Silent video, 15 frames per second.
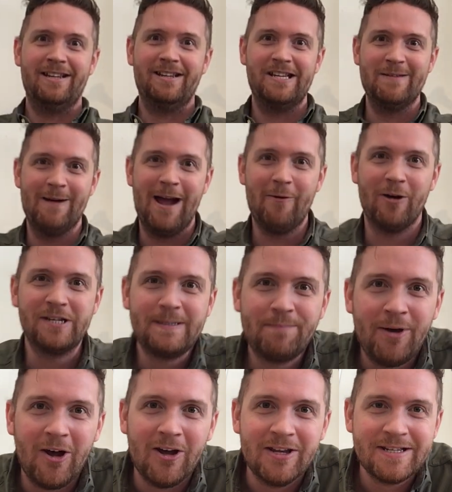You might want to
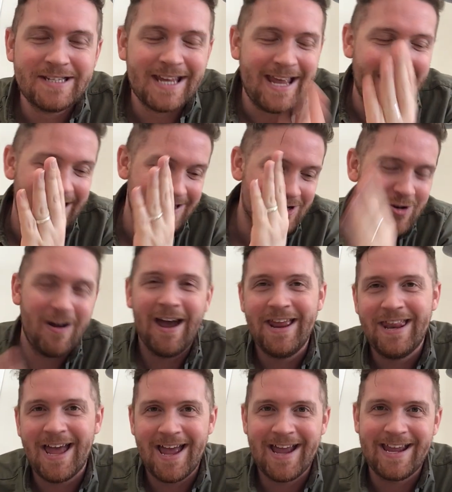pause and try
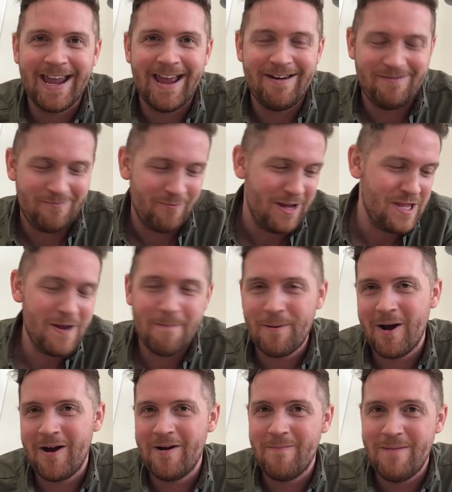that again with your
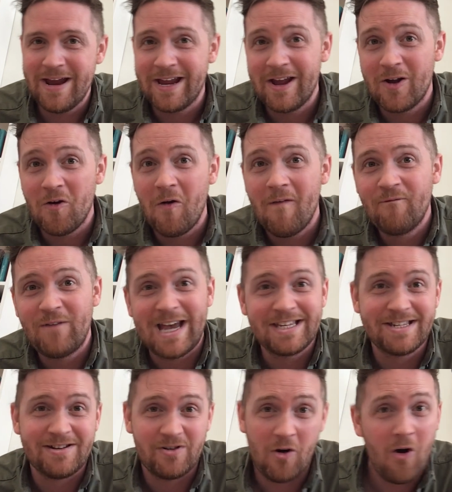partner. Make it go
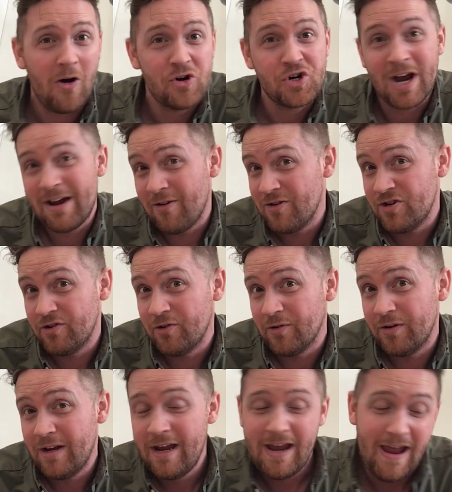faster or try it on your
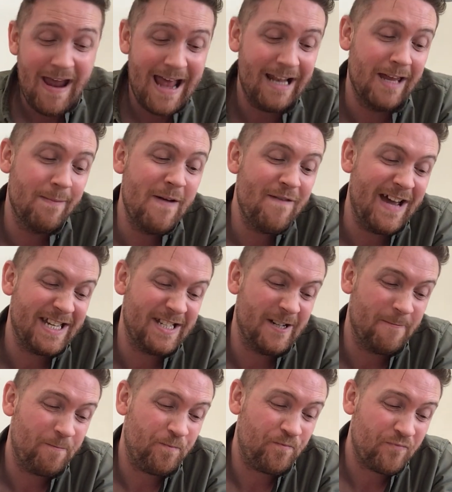own a little bit faster.
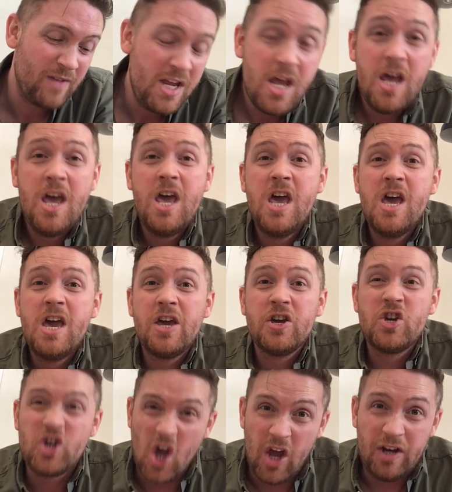
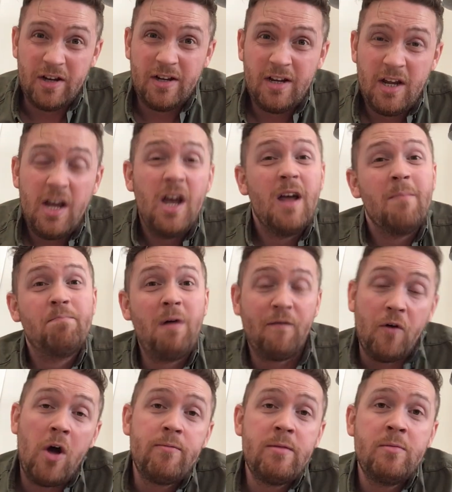Good.
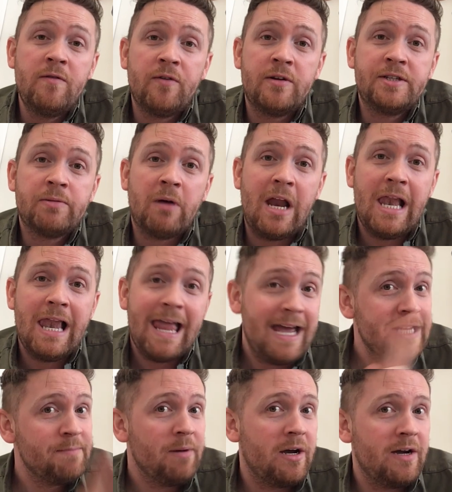Before we move on to our
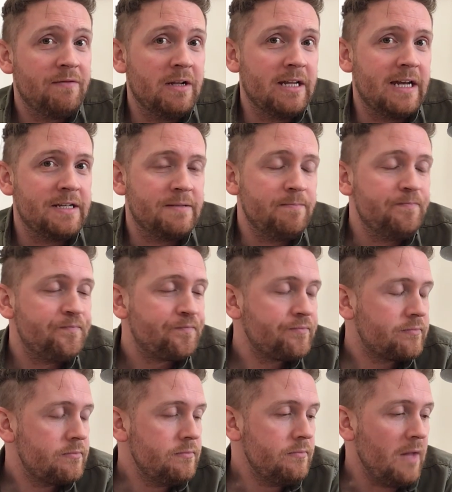last part of the lesson,
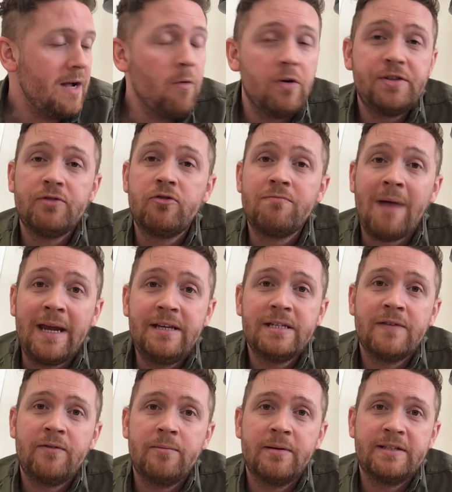I want to remind
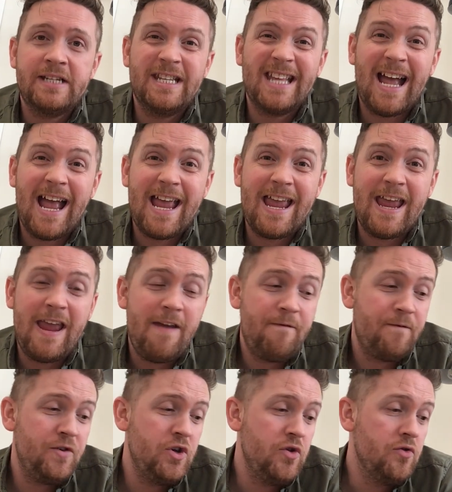everybody that if
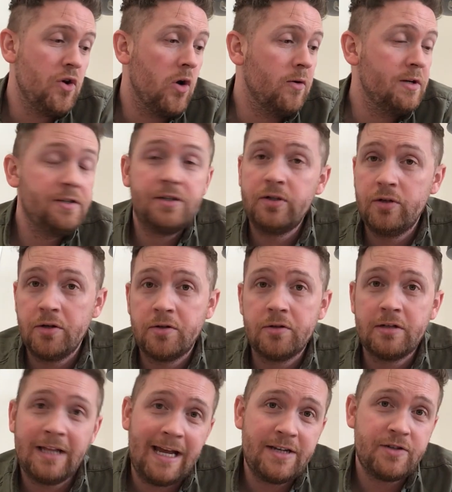you go onto Google
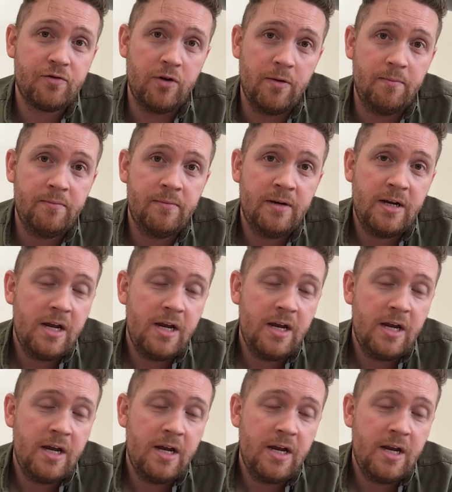Classroom,